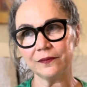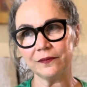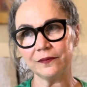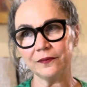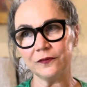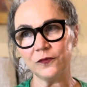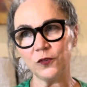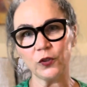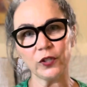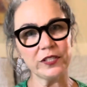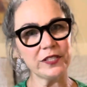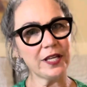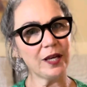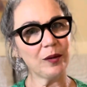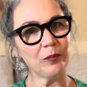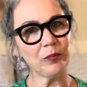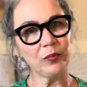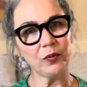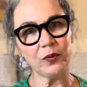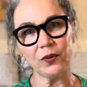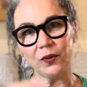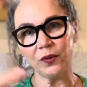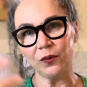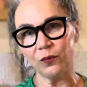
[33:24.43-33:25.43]
for
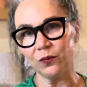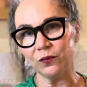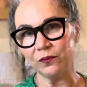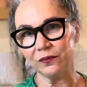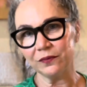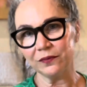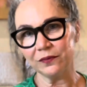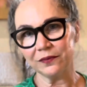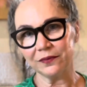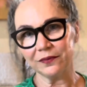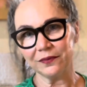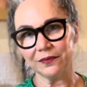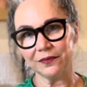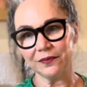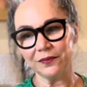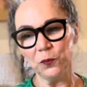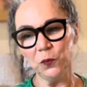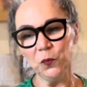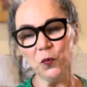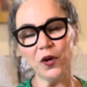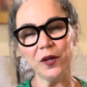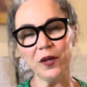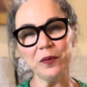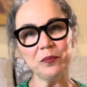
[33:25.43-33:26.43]
example,
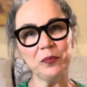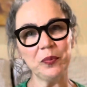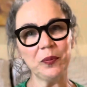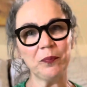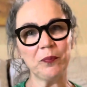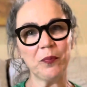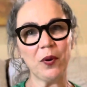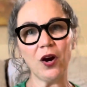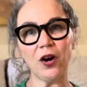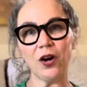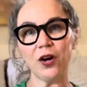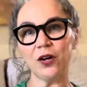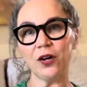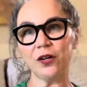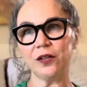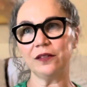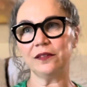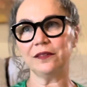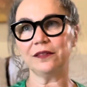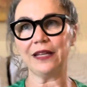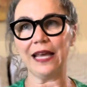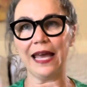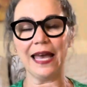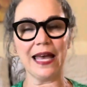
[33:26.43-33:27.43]
one part
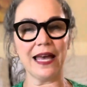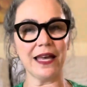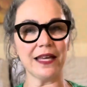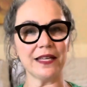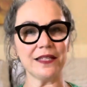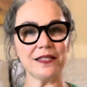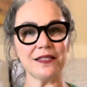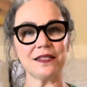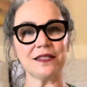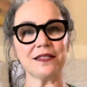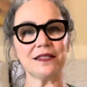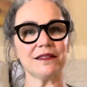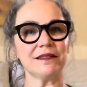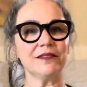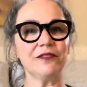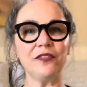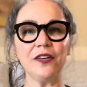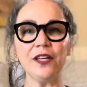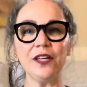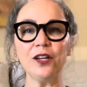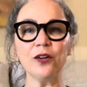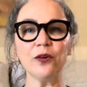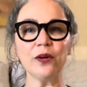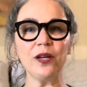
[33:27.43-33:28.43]
has
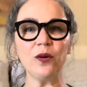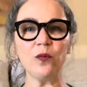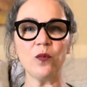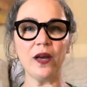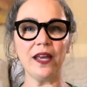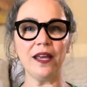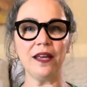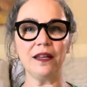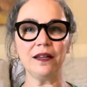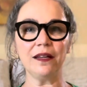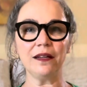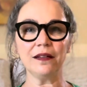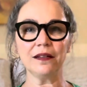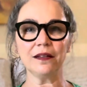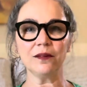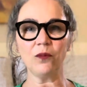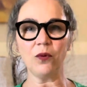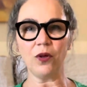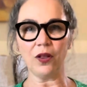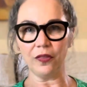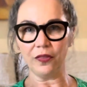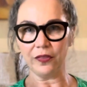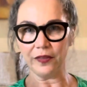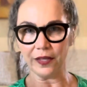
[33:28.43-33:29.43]
fingering weight
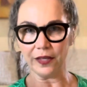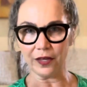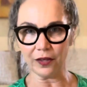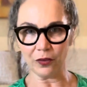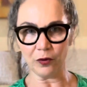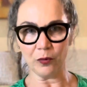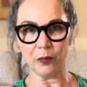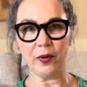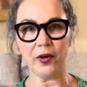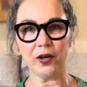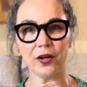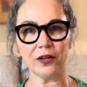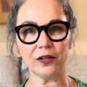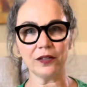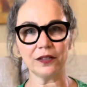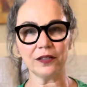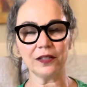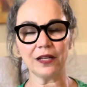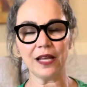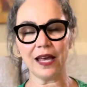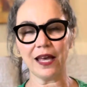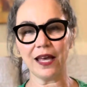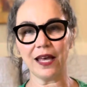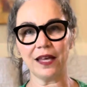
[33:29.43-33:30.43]
while the other part
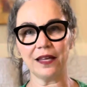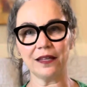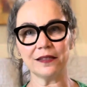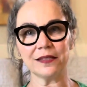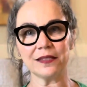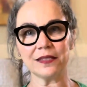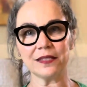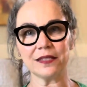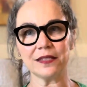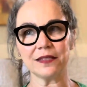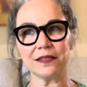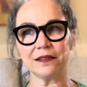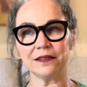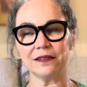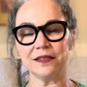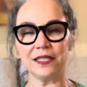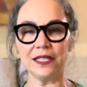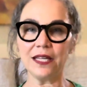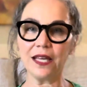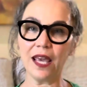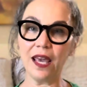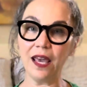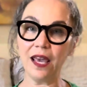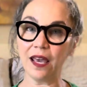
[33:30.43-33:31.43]
has
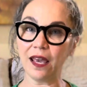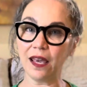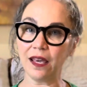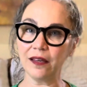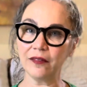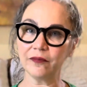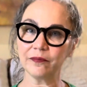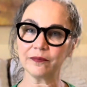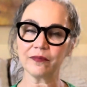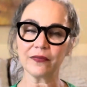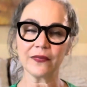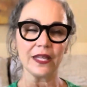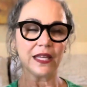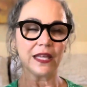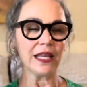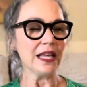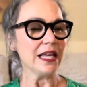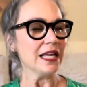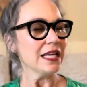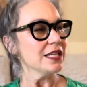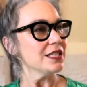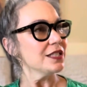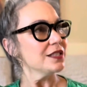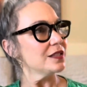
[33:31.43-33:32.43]
DK.
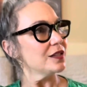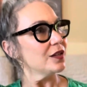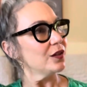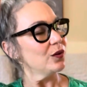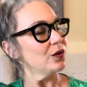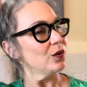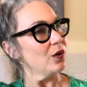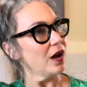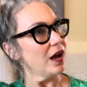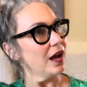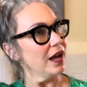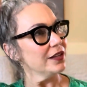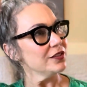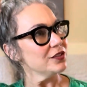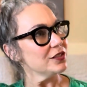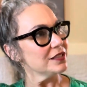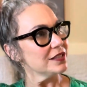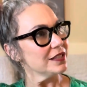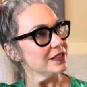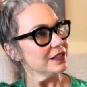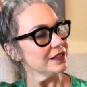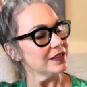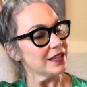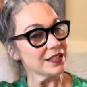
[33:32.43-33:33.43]
So I just
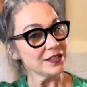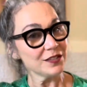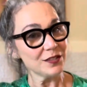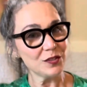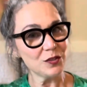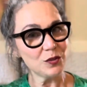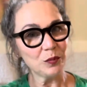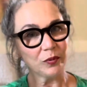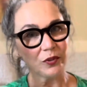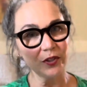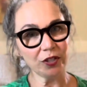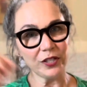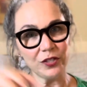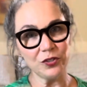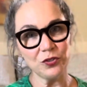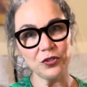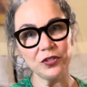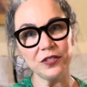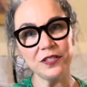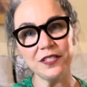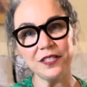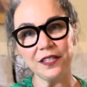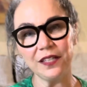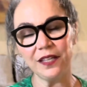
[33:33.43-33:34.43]
think that's super
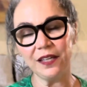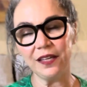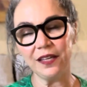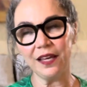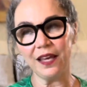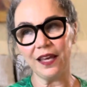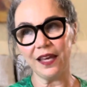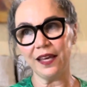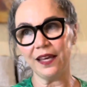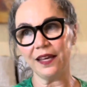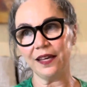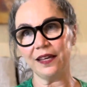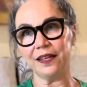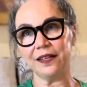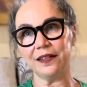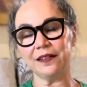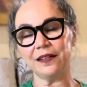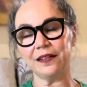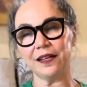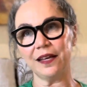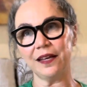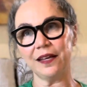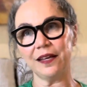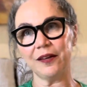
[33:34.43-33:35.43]
interesting, and
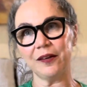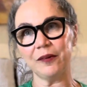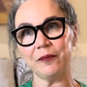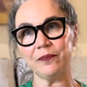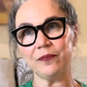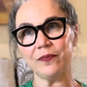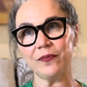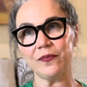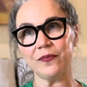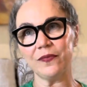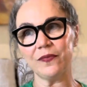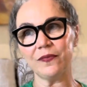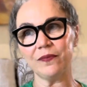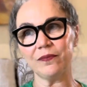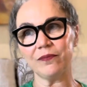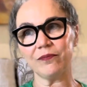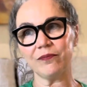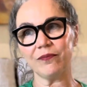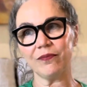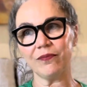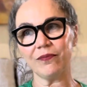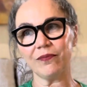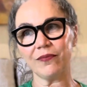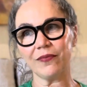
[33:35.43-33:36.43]
I
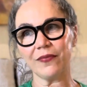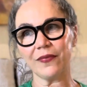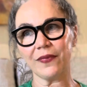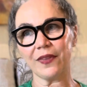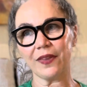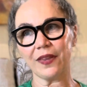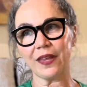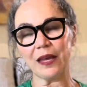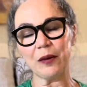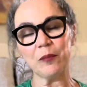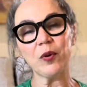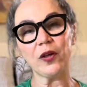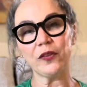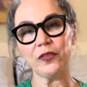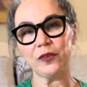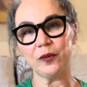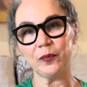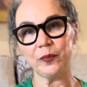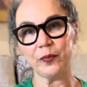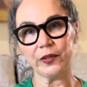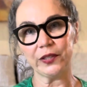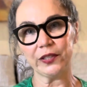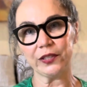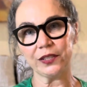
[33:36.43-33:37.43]
bought the
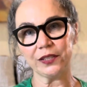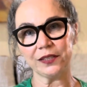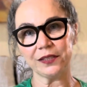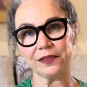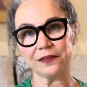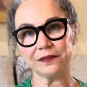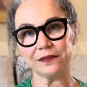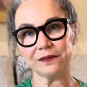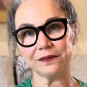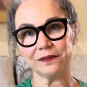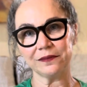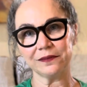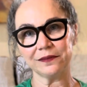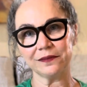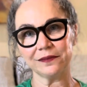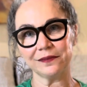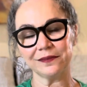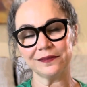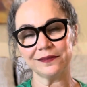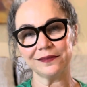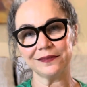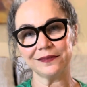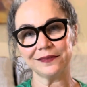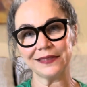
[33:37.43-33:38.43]
book
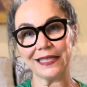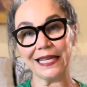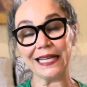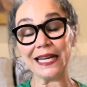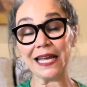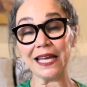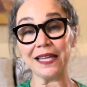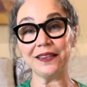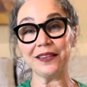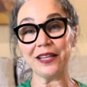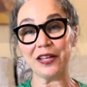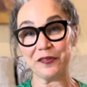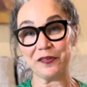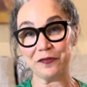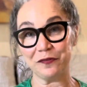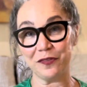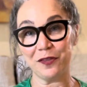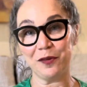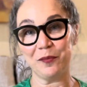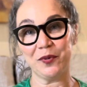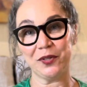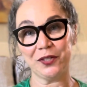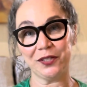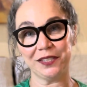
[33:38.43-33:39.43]
and I love the
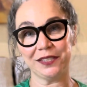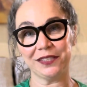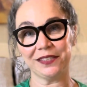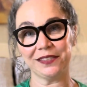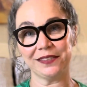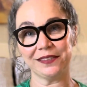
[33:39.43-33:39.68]
book.